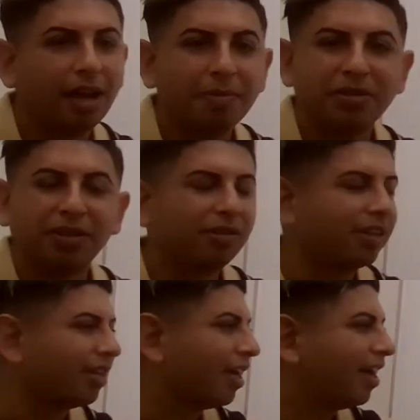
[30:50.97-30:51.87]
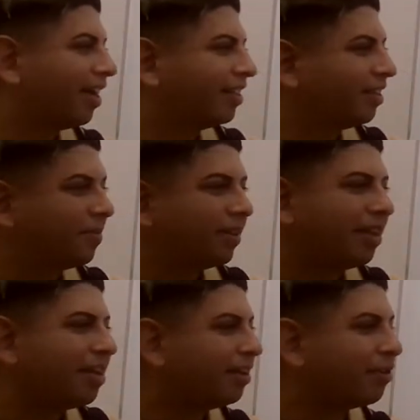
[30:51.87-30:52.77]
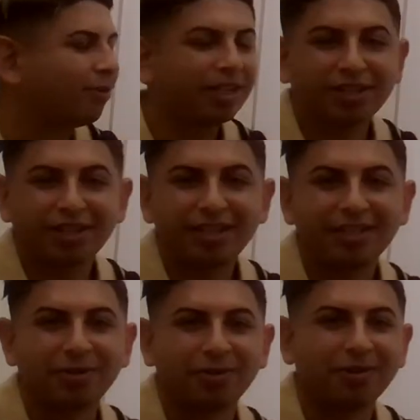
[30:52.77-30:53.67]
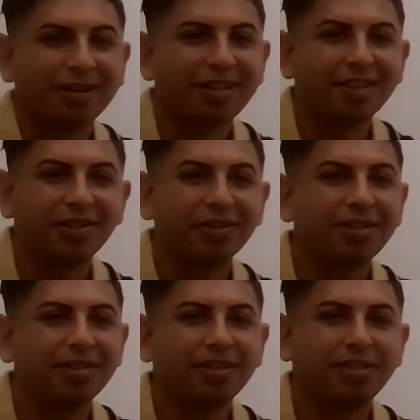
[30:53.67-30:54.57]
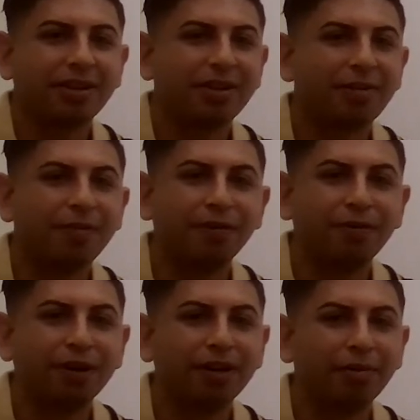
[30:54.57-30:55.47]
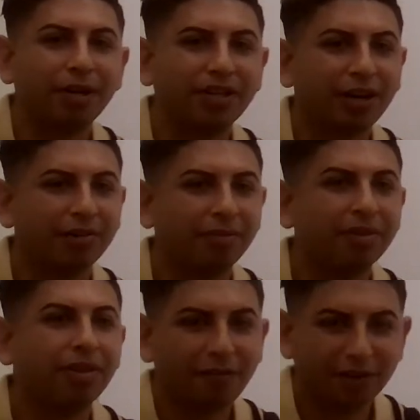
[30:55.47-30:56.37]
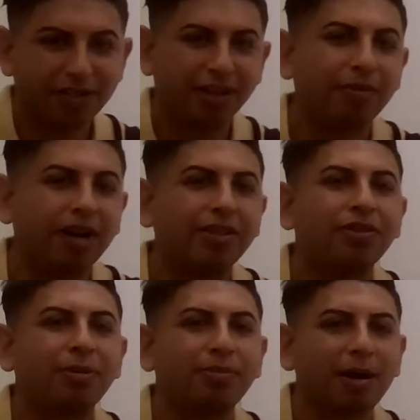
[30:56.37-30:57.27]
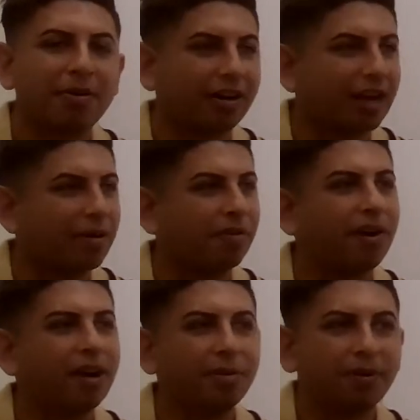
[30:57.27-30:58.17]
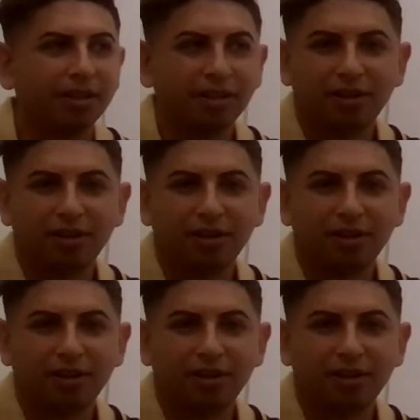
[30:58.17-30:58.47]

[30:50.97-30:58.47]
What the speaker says: Absolutely. And I mean, any questions or concerns, feel free to reach out, obviously, right, to your primary care provider, but